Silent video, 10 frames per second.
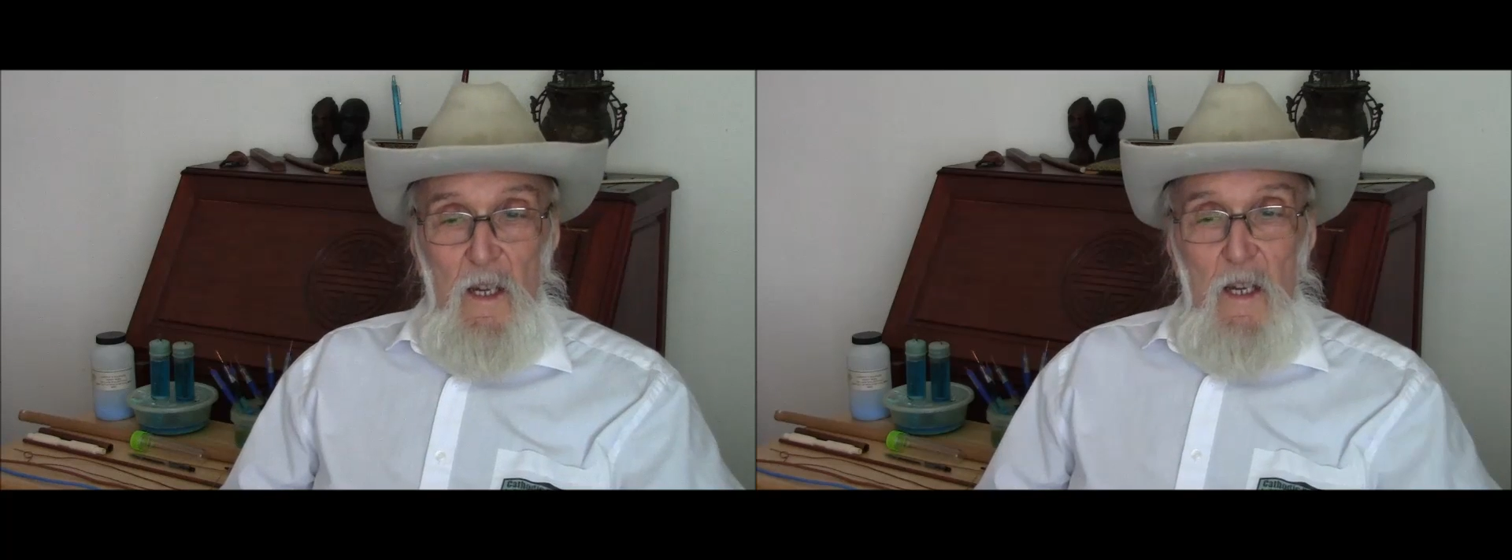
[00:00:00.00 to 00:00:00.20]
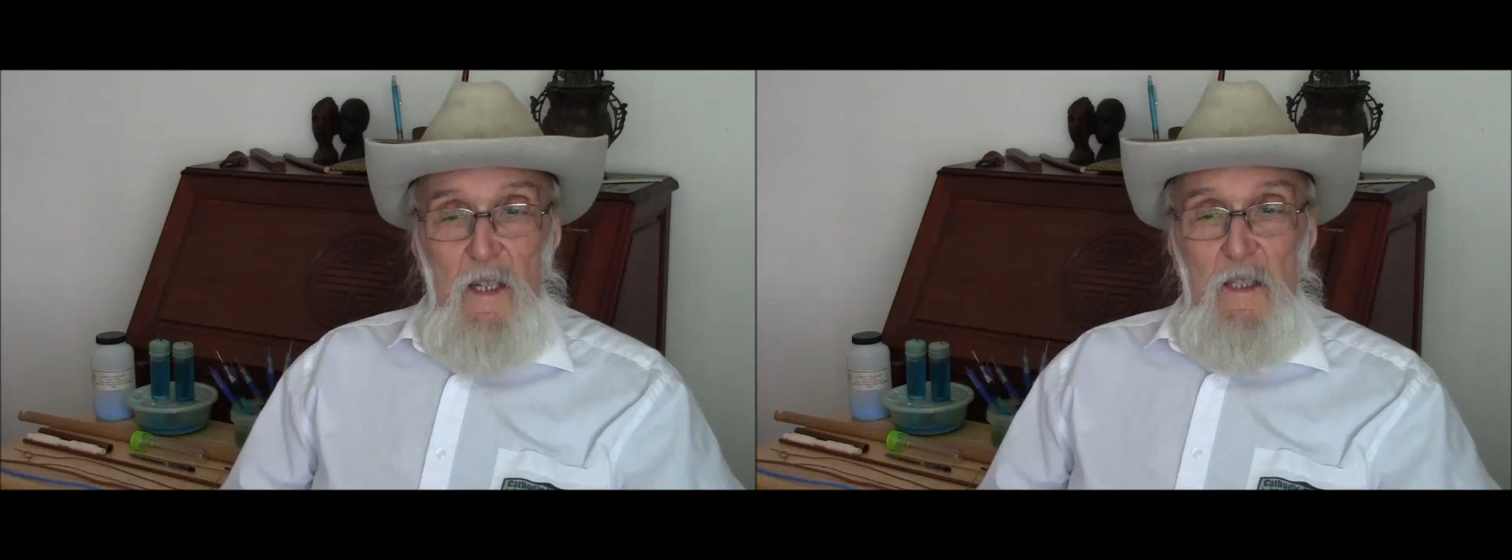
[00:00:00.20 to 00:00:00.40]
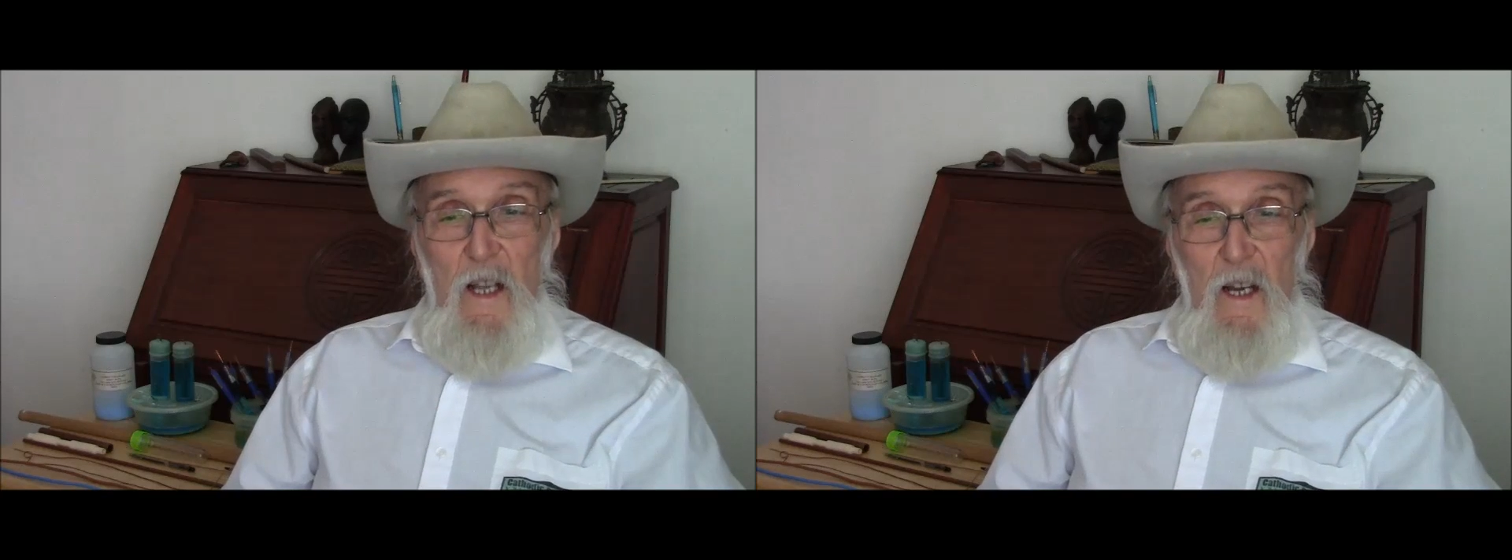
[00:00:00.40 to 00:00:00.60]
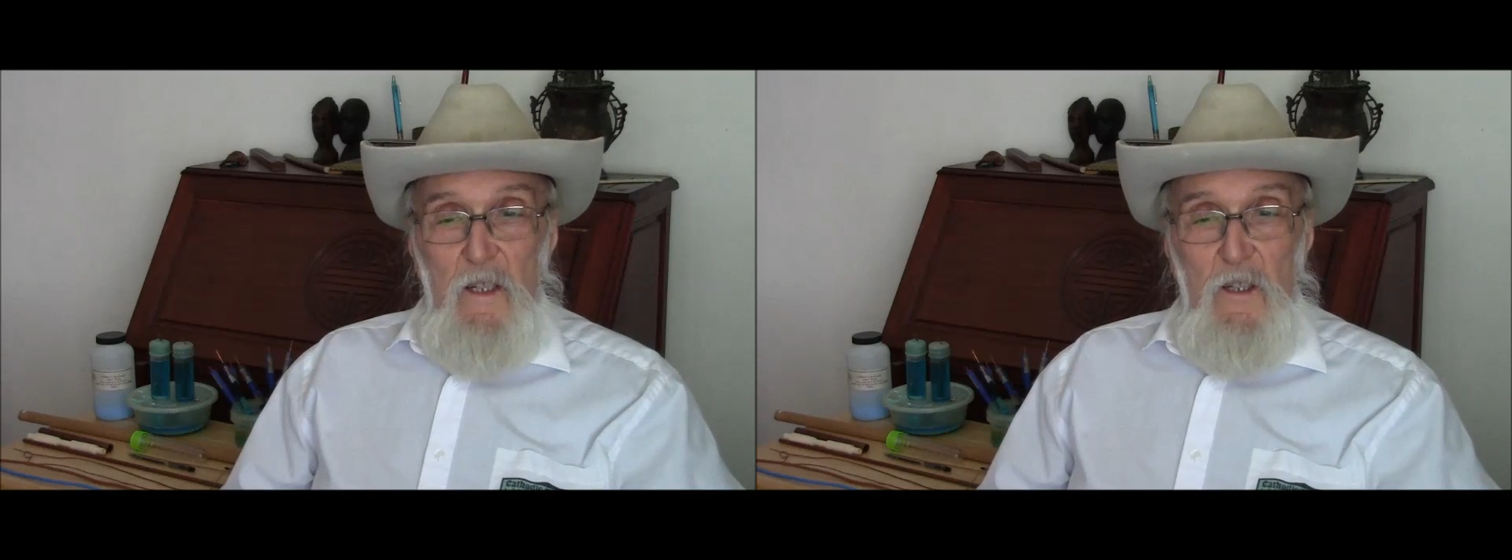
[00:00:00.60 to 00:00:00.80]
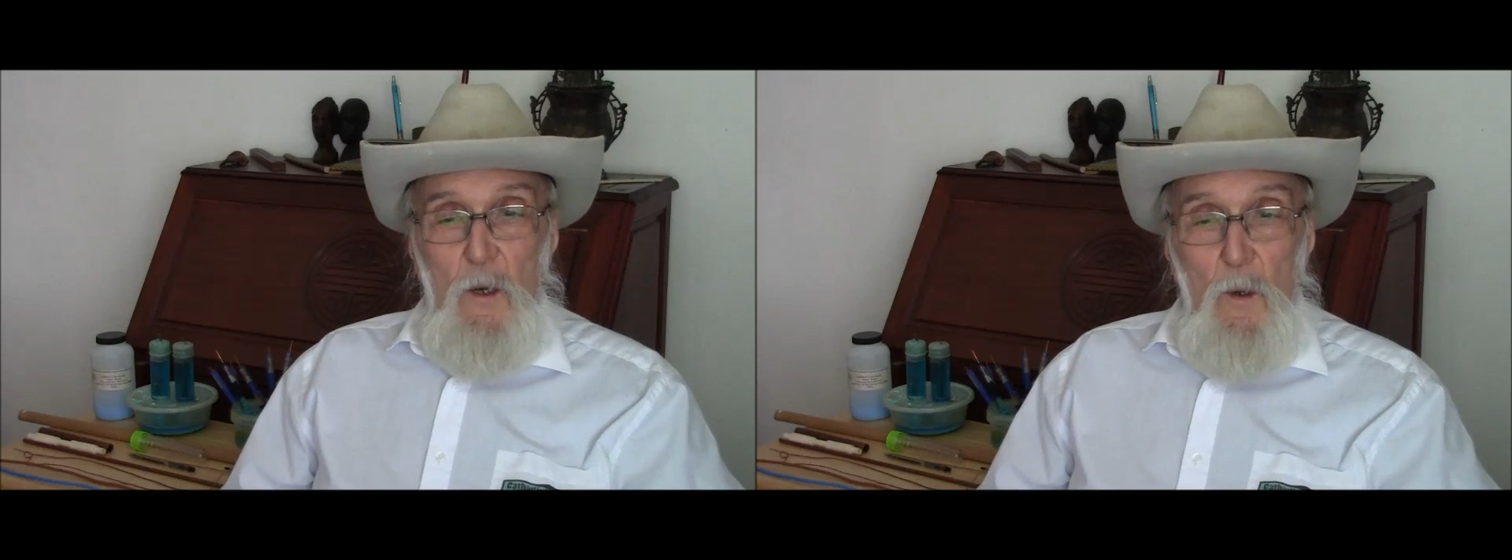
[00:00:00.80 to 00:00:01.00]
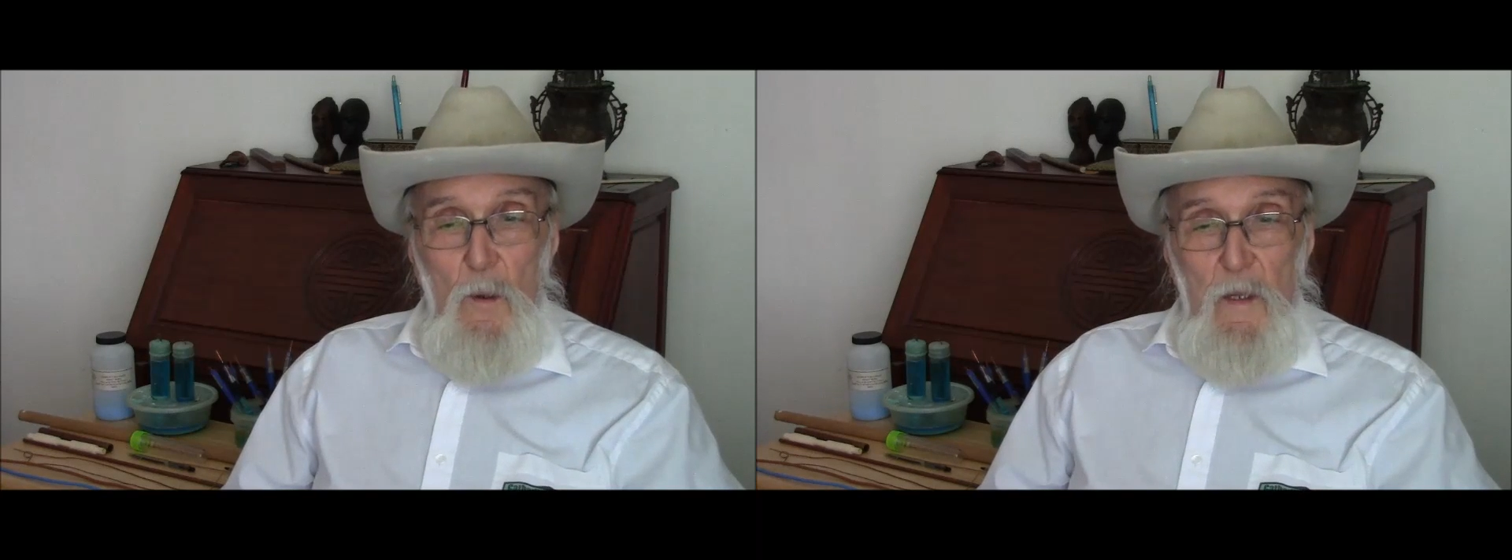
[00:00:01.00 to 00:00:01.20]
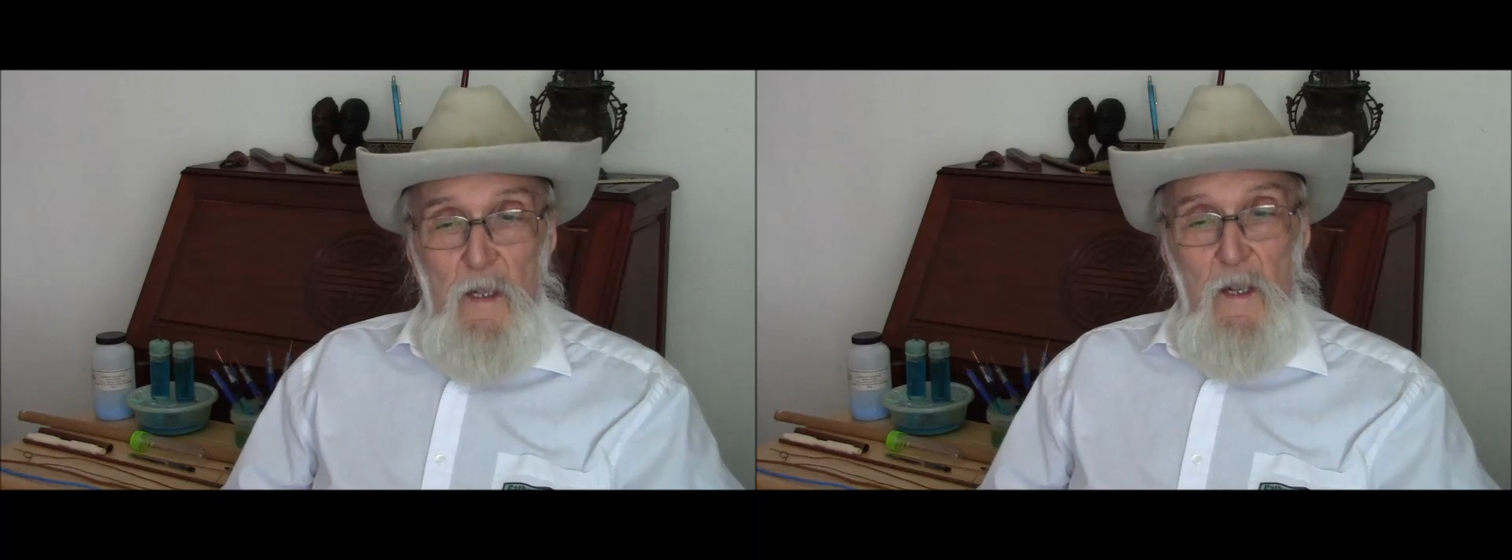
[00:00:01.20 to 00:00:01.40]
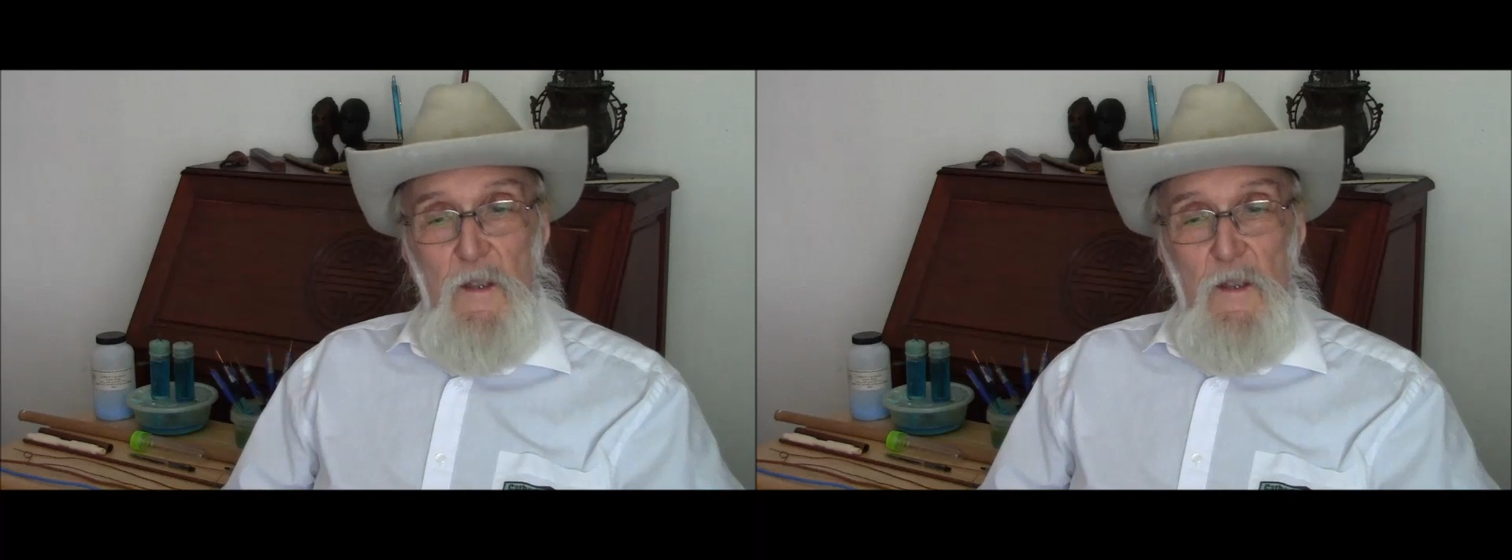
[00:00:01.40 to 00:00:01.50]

is like calling a